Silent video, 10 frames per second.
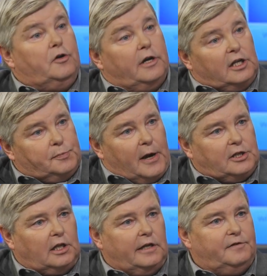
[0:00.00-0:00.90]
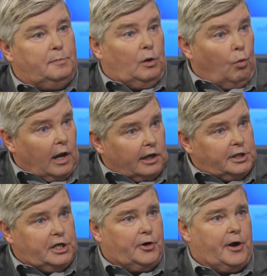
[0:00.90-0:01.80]
you can expect to live to be well
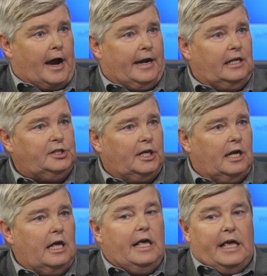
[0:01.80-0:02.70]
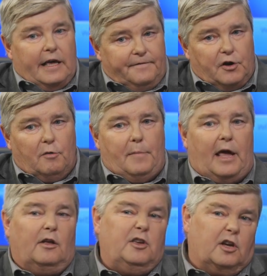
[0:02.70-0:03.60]
into your 90s. If you're
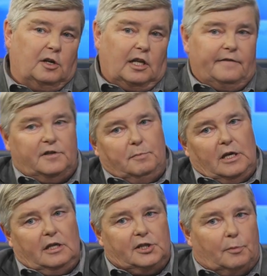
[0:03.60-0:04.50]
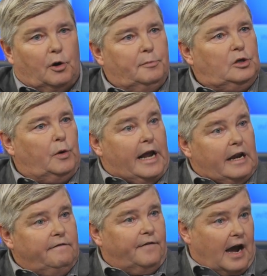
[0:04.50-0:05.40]
male, you can live to be somewhere between
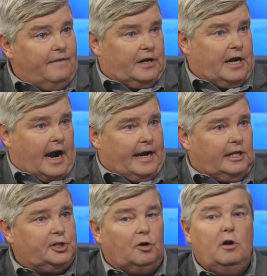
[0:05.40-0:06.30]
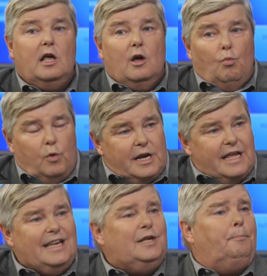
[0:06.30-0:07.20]
85 and 90. So we
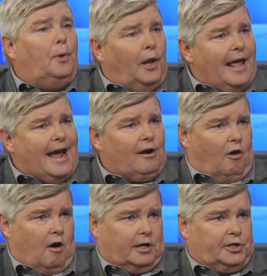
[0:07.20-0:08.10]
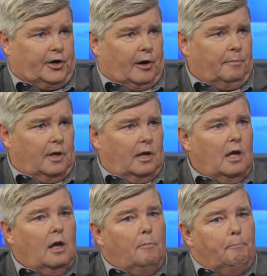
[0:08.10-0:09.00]
need to plan long term.
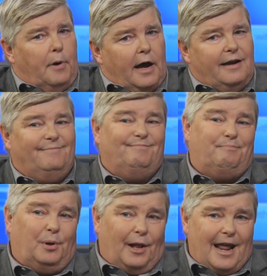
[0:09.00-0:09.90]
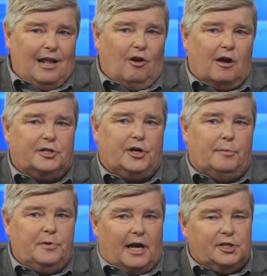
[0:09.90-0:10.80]
But planning long
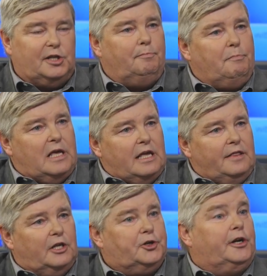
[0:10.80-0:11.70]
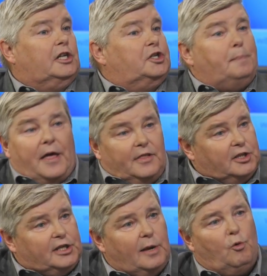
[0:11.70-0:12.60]
term doesn't mean that you're going to spend the
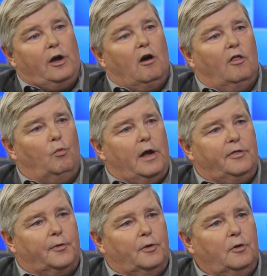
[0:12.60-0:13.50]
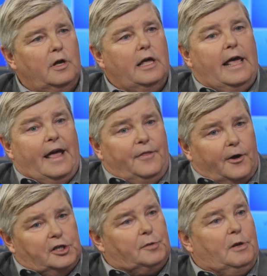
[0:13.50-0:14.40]
same way all the way through, and
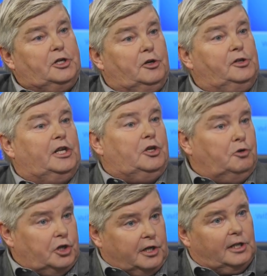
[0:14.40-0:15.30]
there are some issues that you should